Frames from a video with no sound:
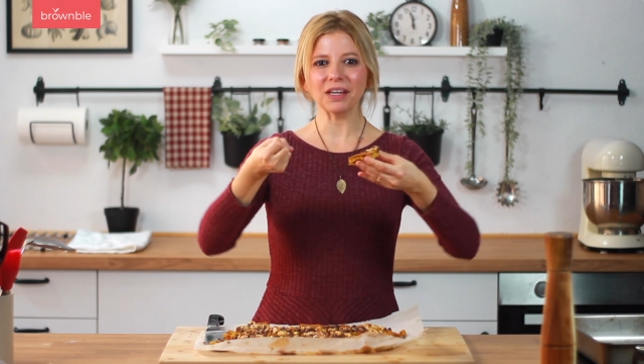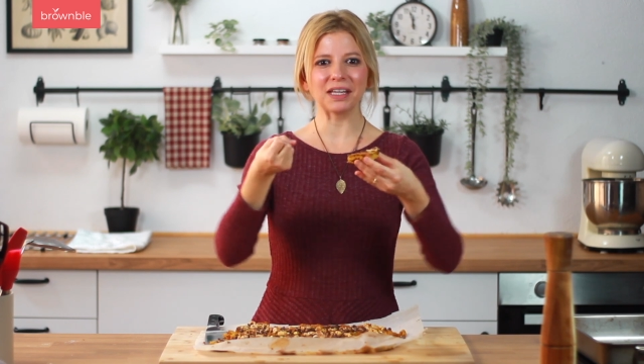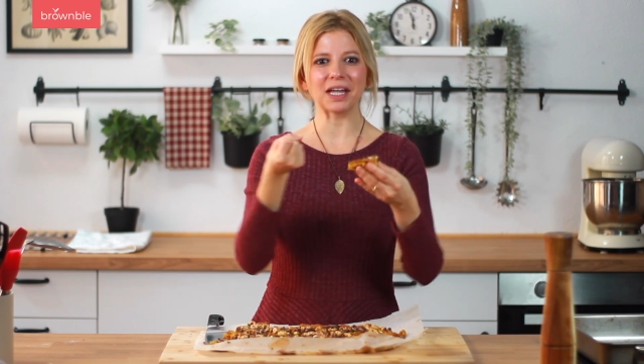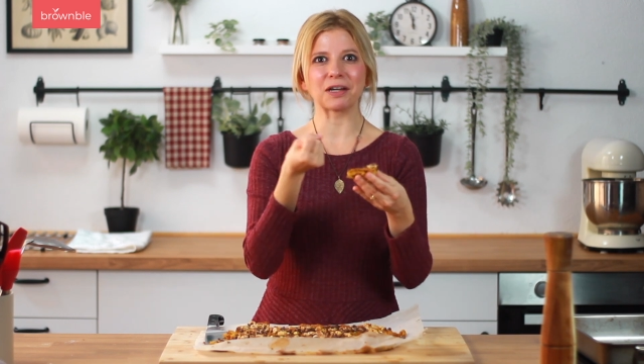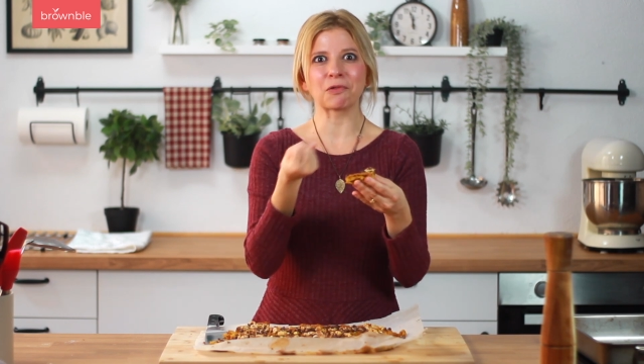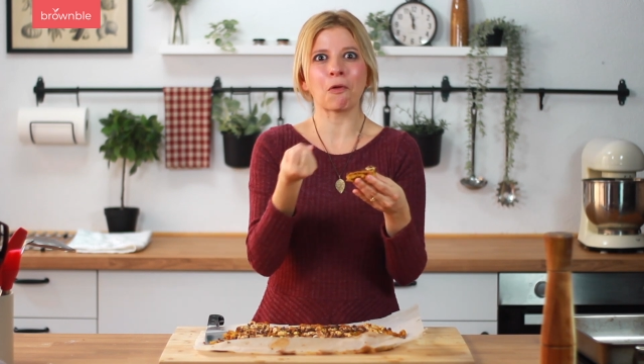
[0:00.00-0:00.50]

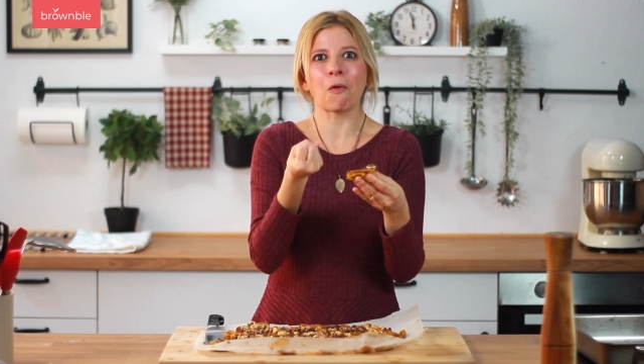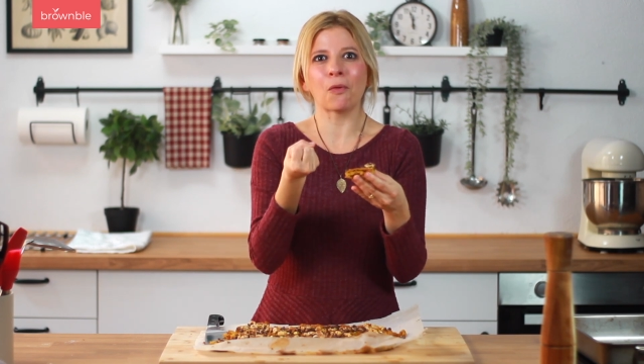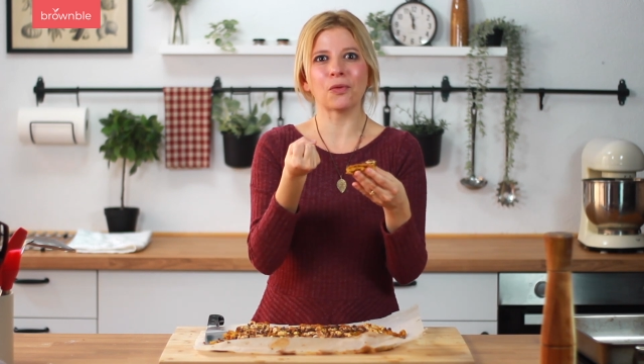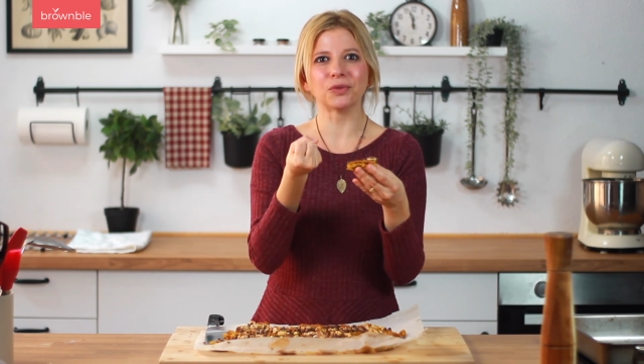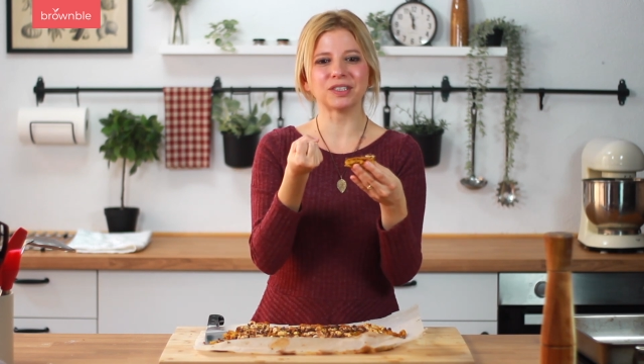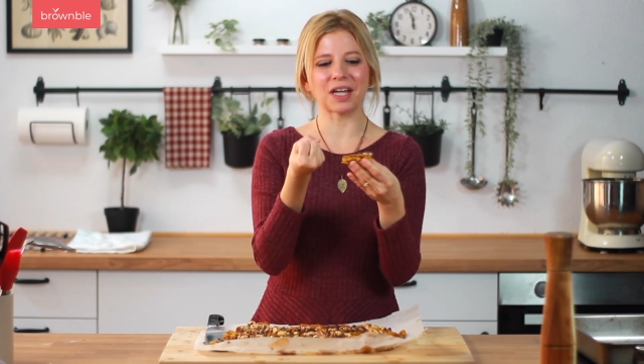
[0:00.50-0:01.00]
get
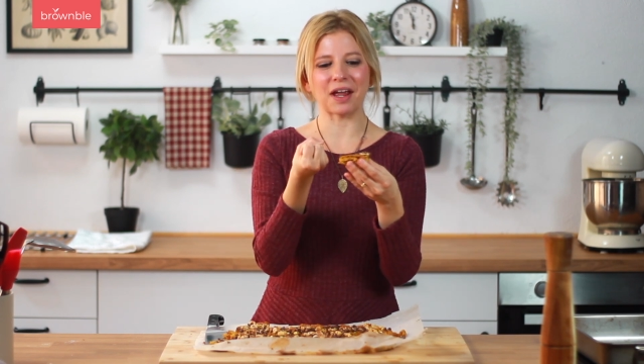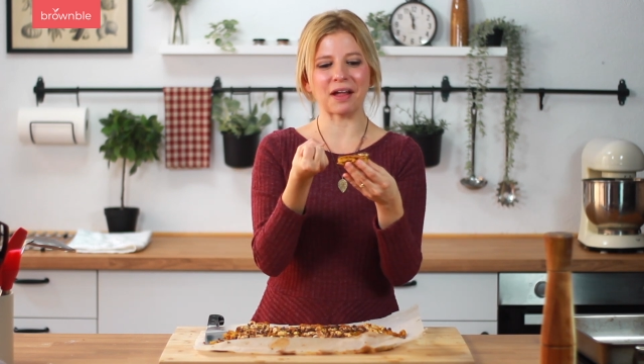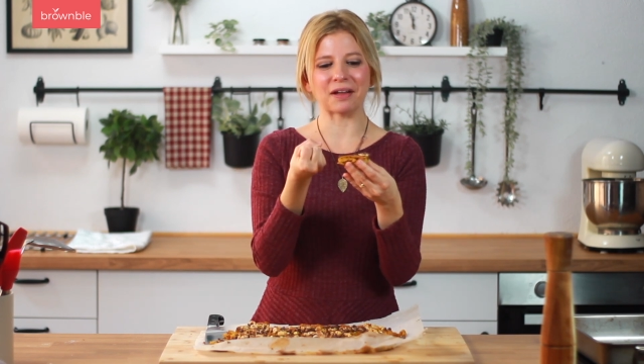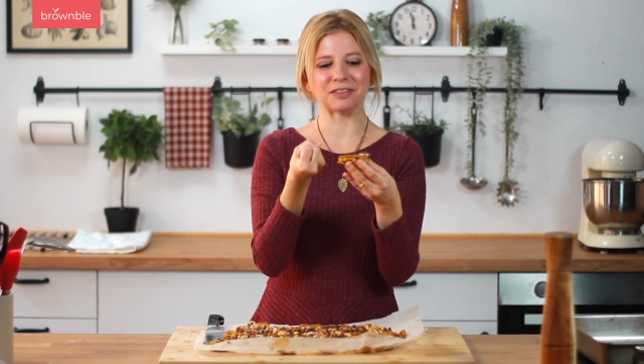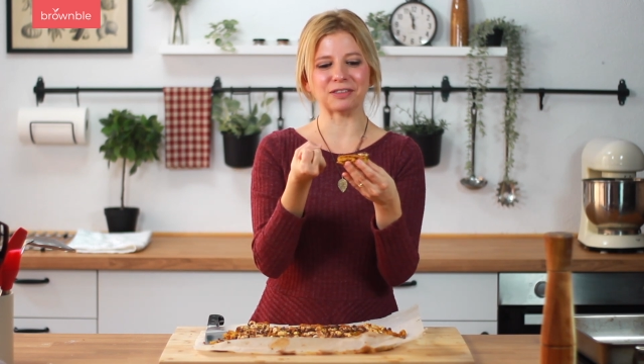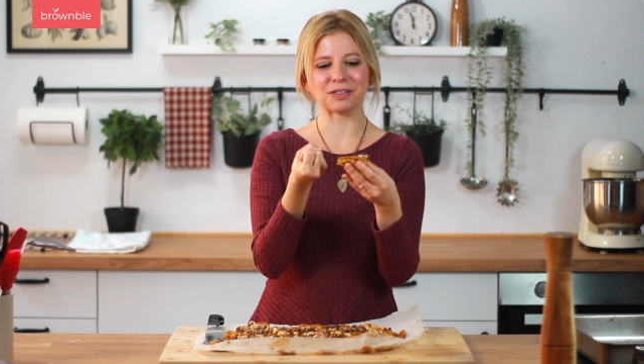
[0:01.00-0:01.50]
cold
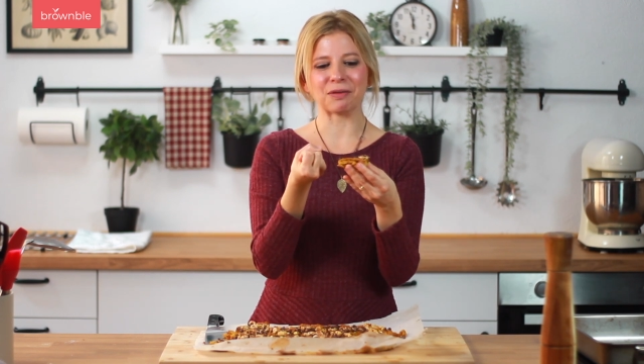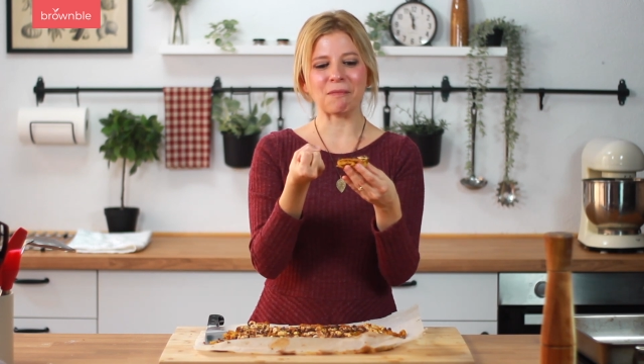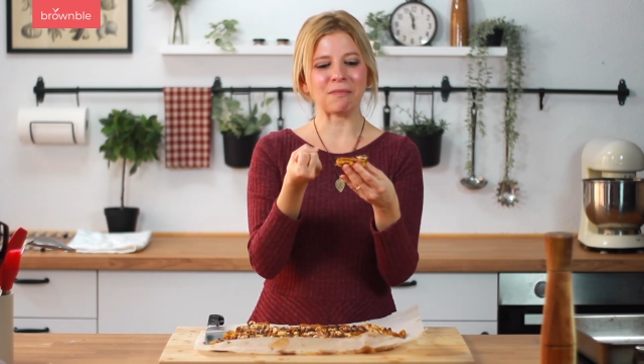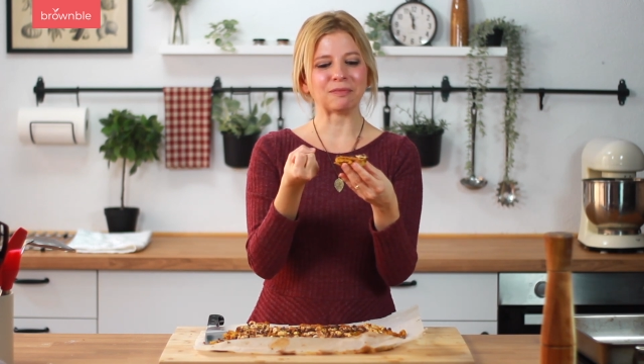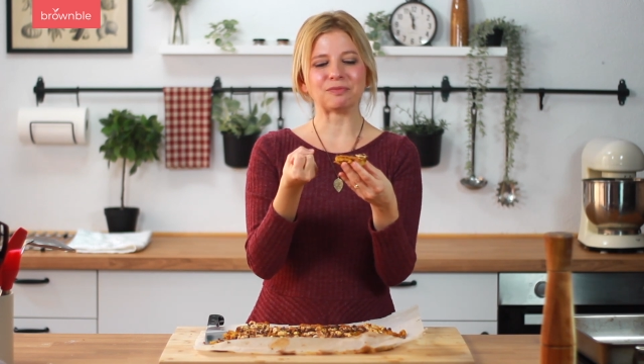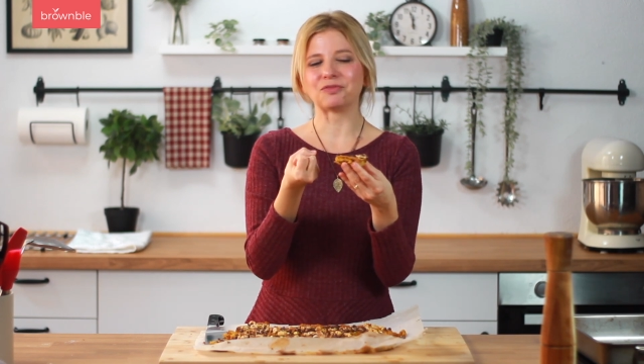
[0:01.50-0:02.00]
and
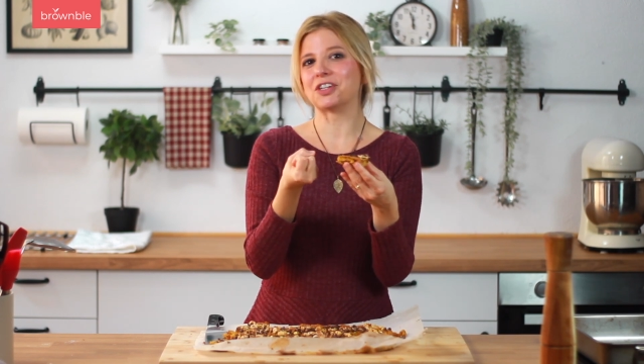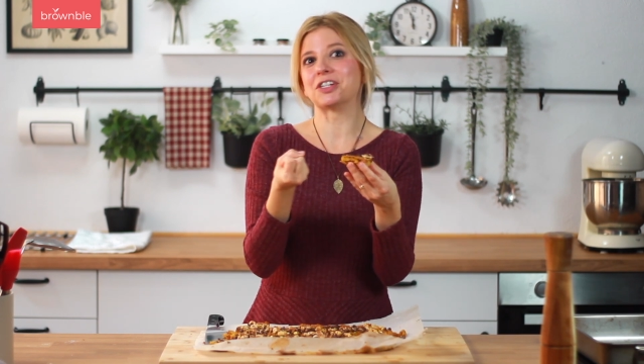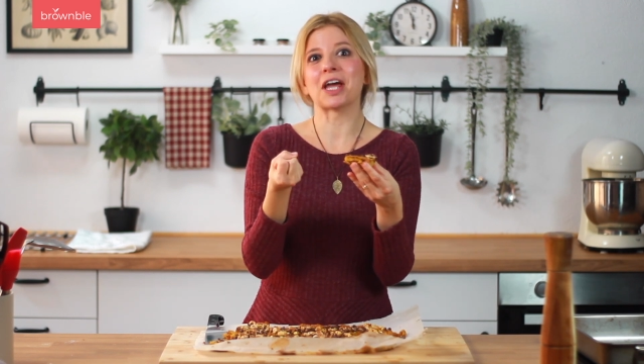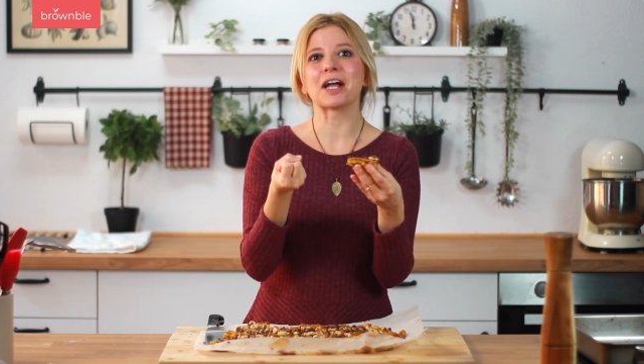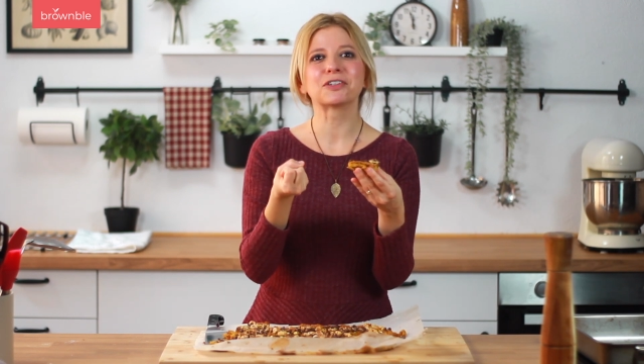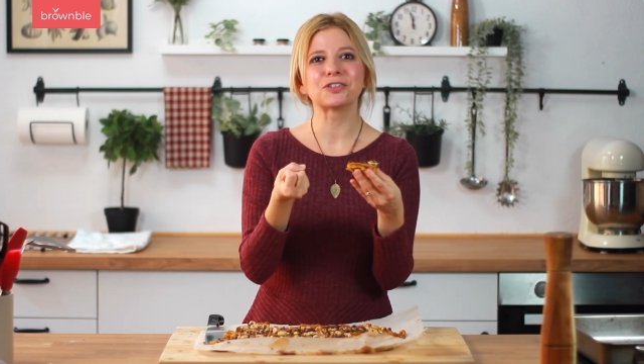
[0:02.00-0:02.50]
the
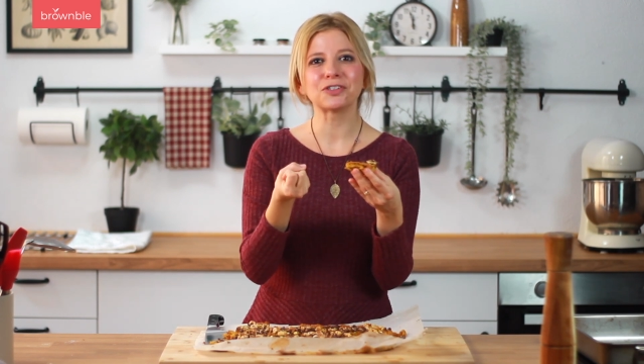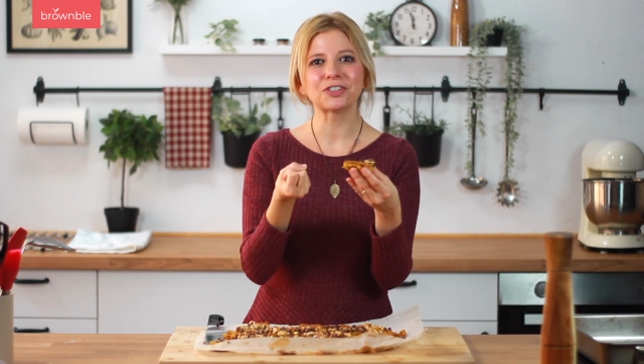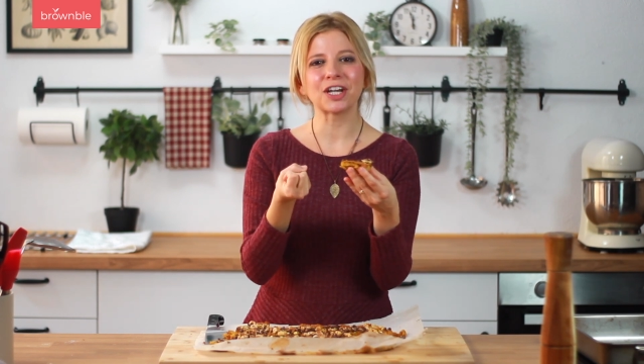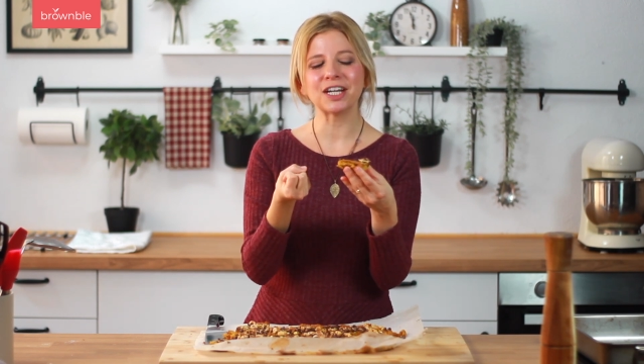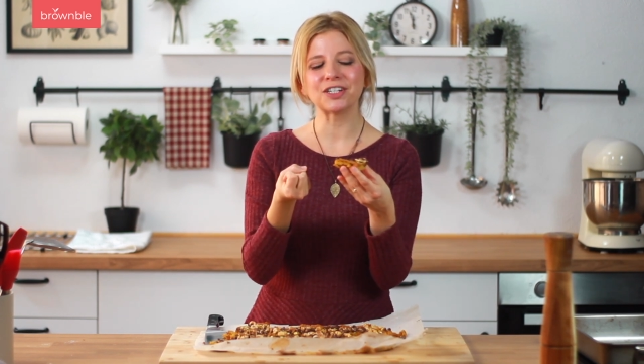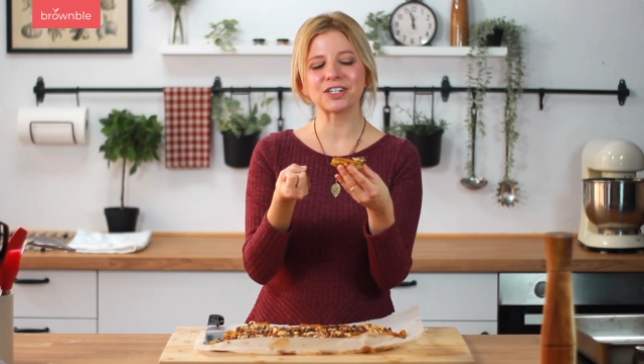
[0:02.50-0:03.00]
texture
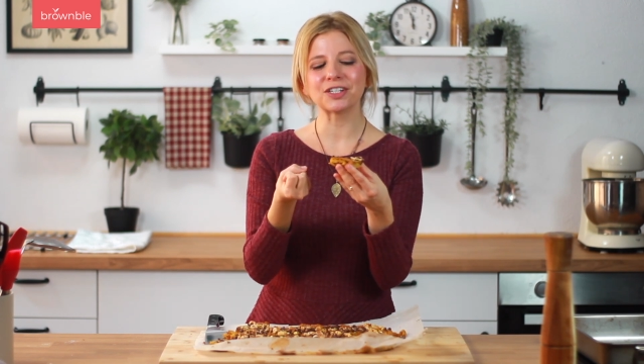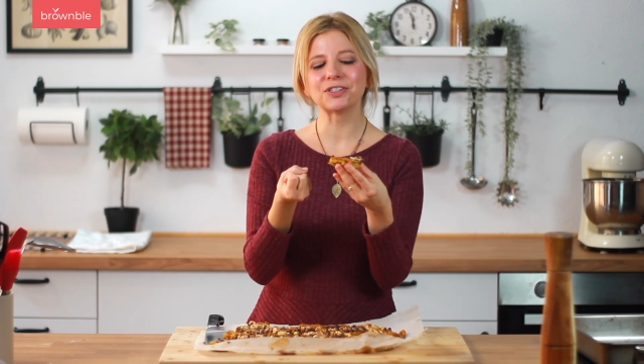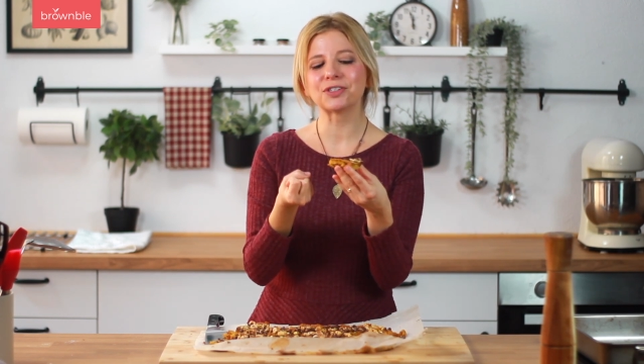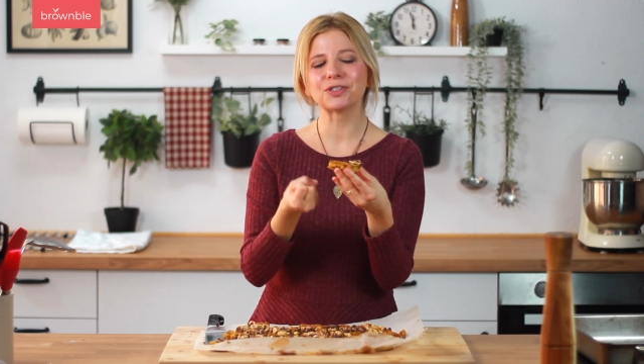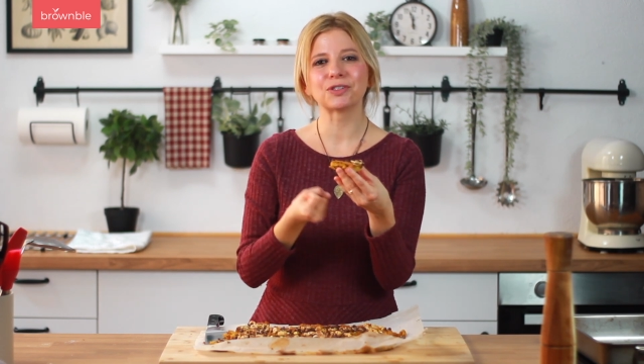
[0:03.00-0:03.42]
changes.